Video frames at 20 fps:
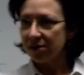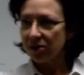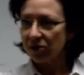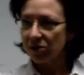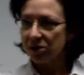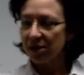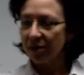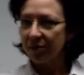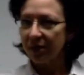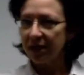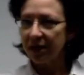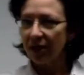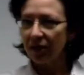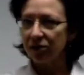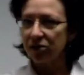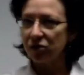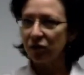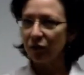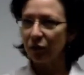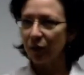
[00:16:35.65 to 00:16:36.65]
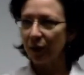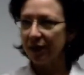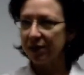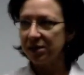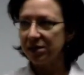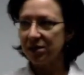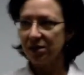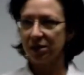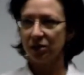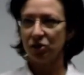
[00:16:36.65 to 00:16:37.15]
so somebody else
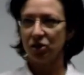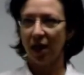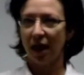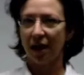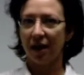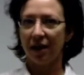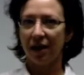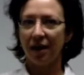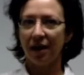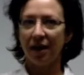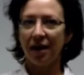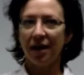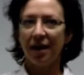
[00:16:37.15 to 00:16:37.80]
writes the check,